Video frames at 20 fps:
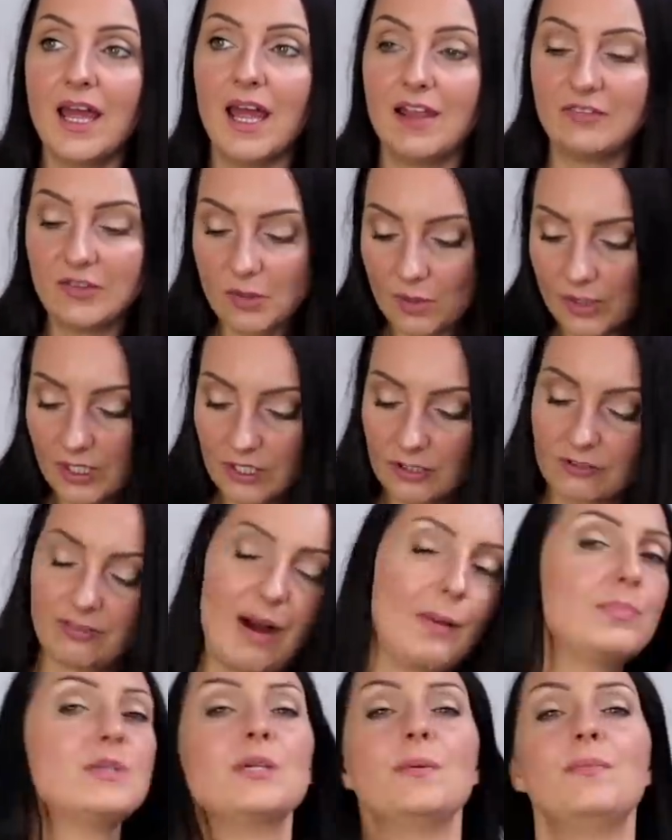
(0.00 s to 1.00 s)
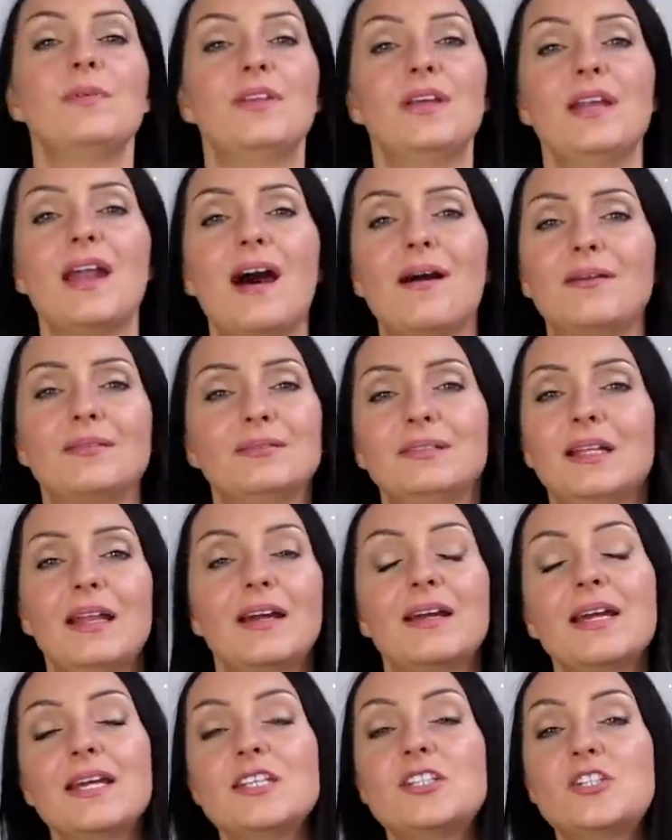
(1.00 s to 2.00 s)
if you want to grab something out,
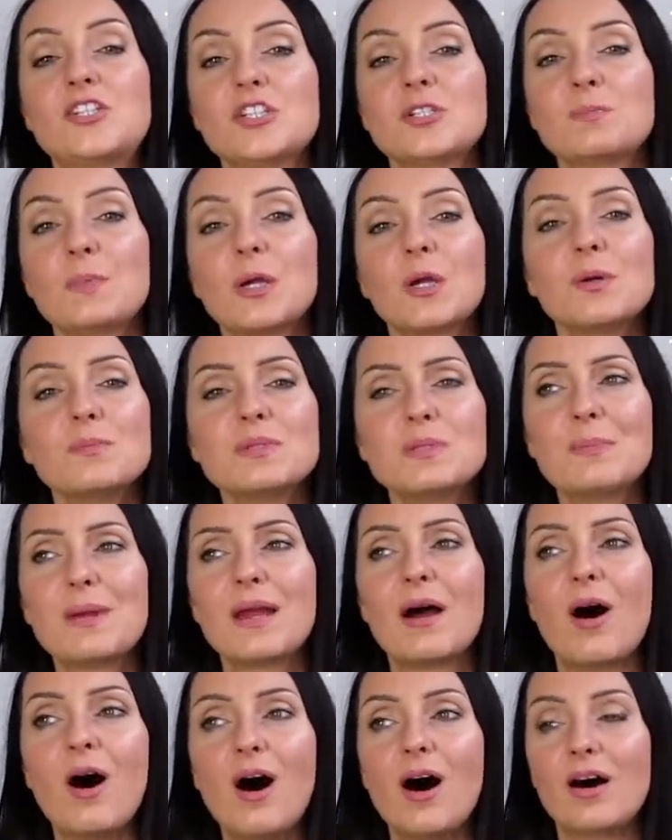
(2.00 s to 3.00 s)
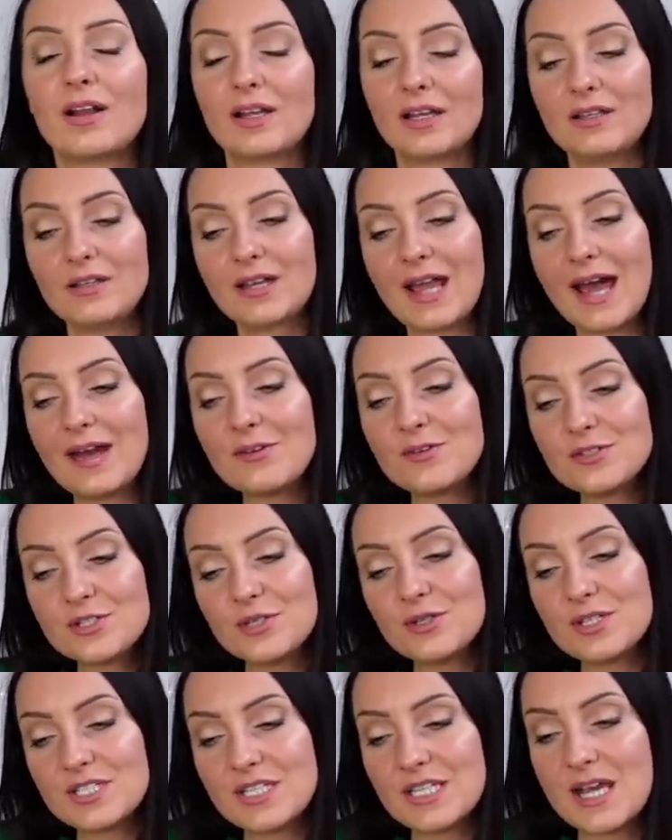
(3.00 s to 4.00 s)
like it just becomes a bit hard. Like you can
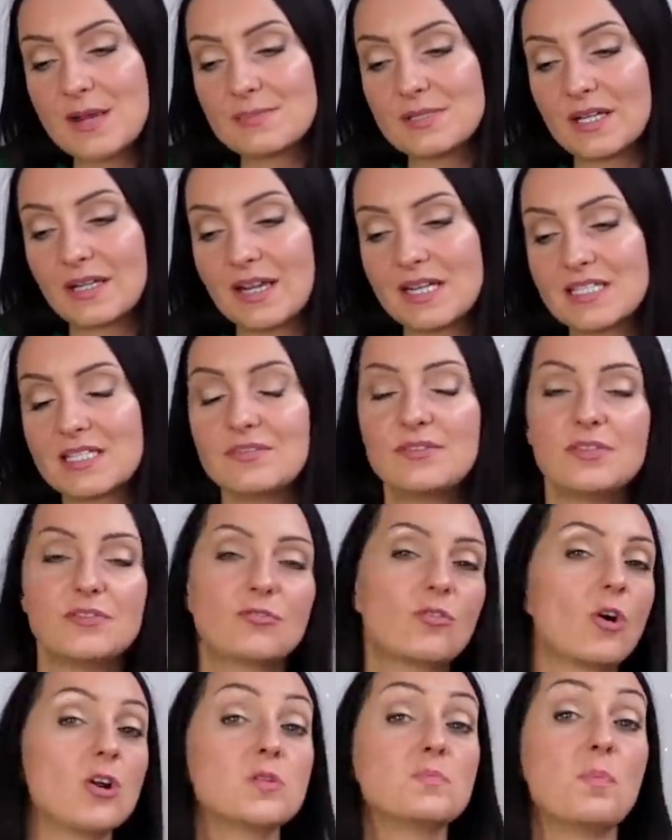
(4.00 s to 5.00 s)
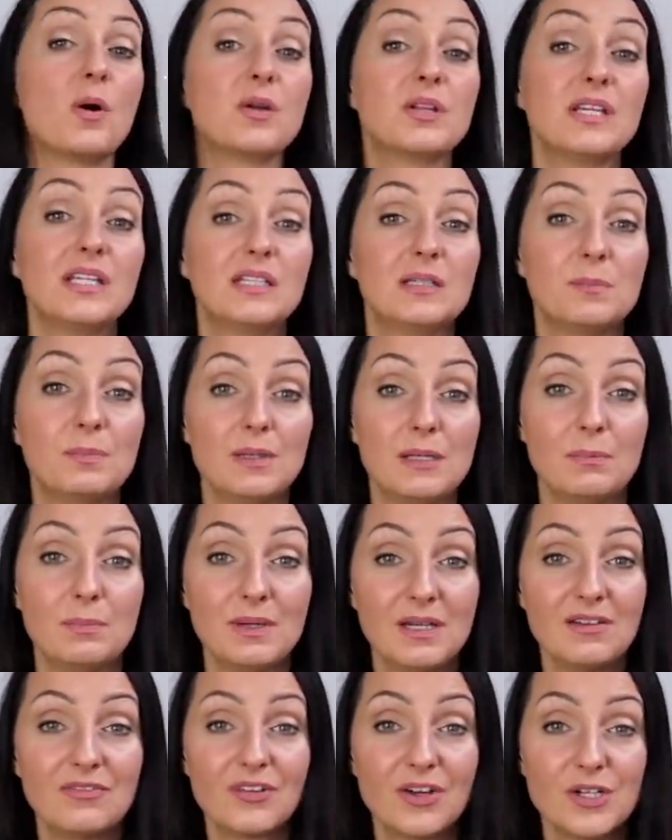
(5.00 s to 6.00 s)
undo the zips, I guess, if you've cross-bodied the
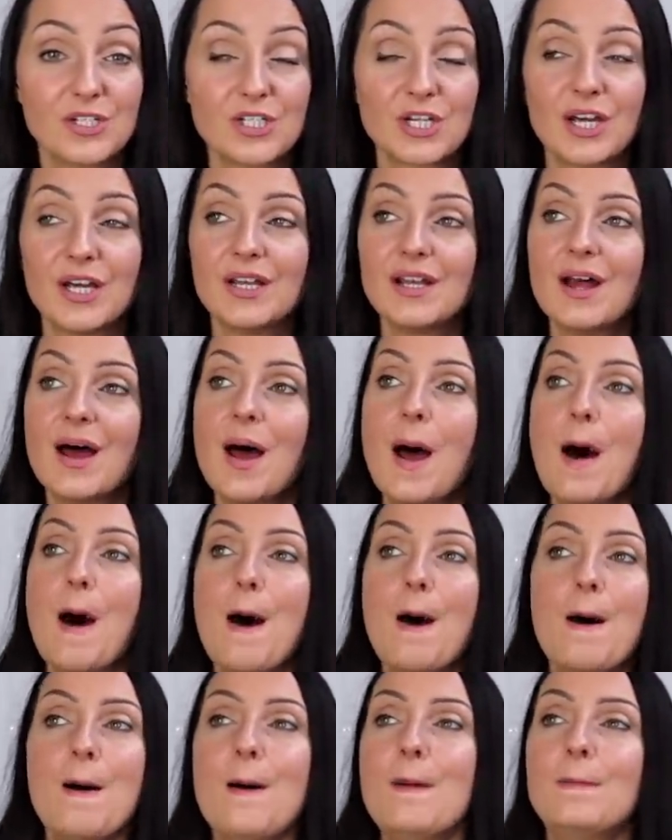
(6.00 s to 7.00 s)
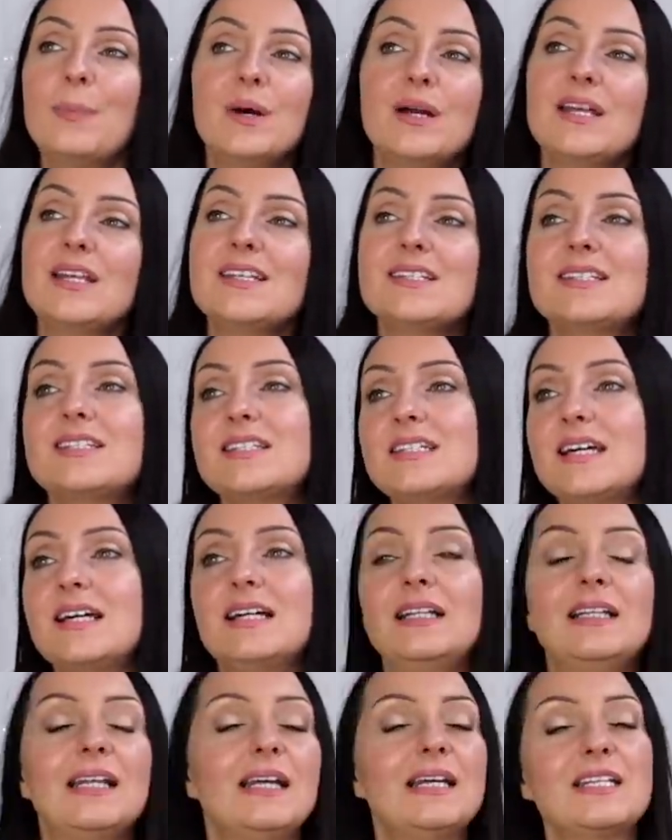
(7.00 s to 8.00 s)
BB version, but it's
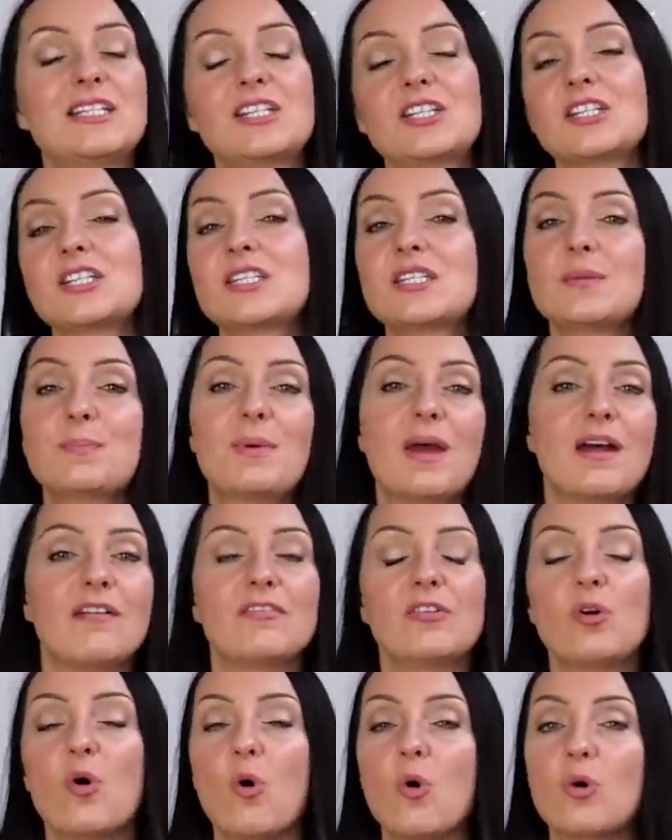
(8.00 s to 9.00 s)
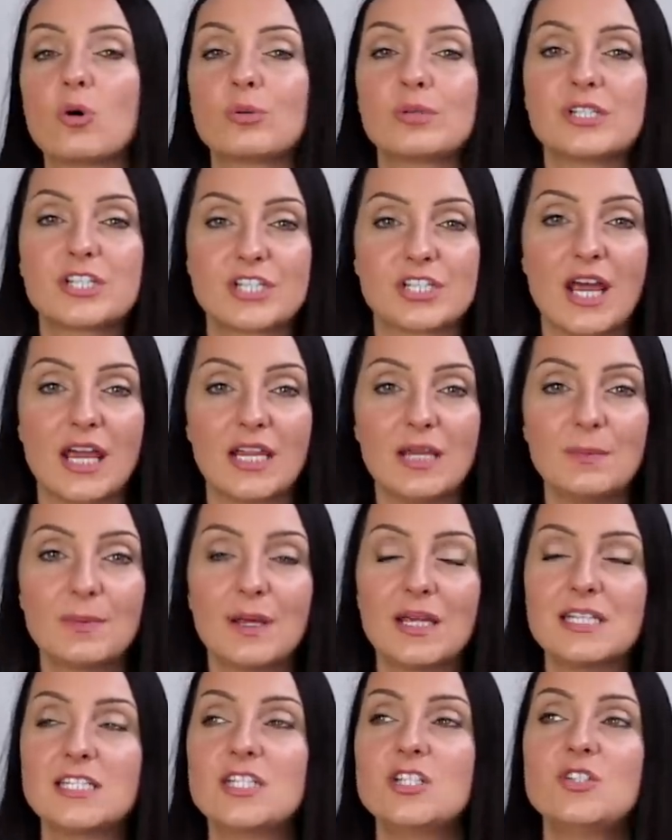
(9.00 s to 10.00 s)
still, it's just a bit of an awkward shape.
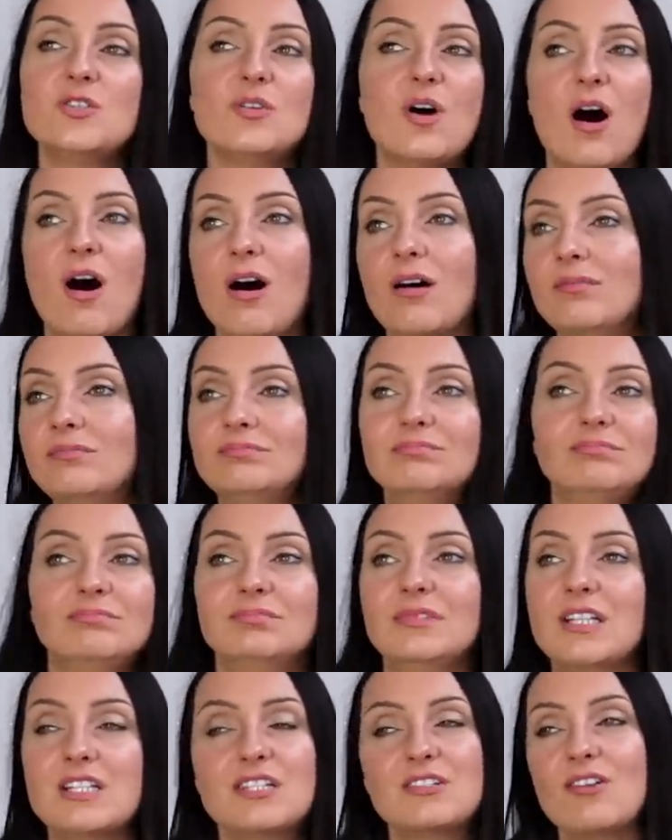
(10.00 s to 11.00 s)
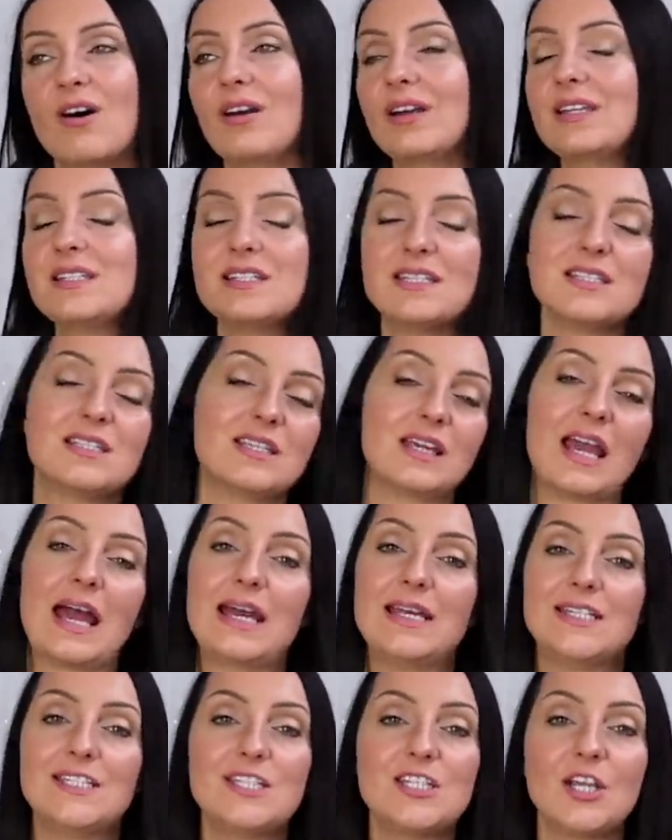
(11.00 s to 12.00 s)
It's not, it's not easy to
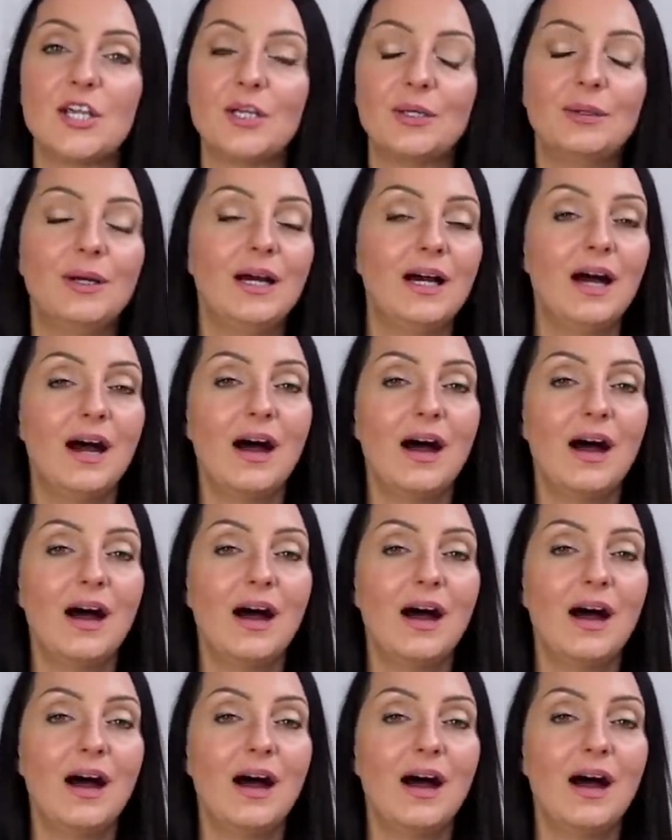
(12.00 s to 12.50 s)
get into.